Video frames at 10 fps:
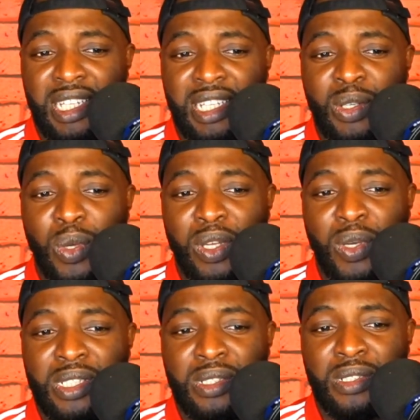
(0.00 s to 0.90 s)
Quick
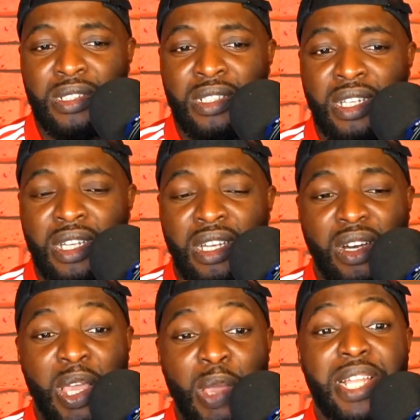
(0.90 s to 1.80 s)
question. Well,
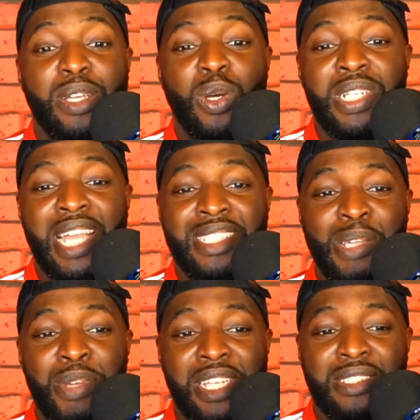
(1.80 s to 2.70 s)
he played the whole 90
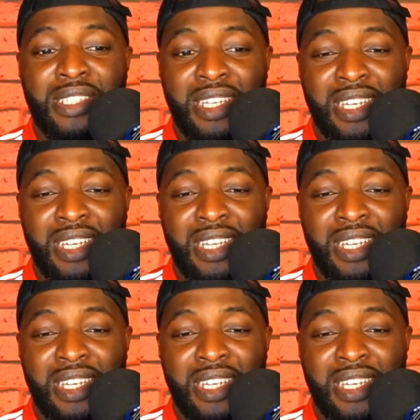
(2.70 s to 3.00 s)
minutes.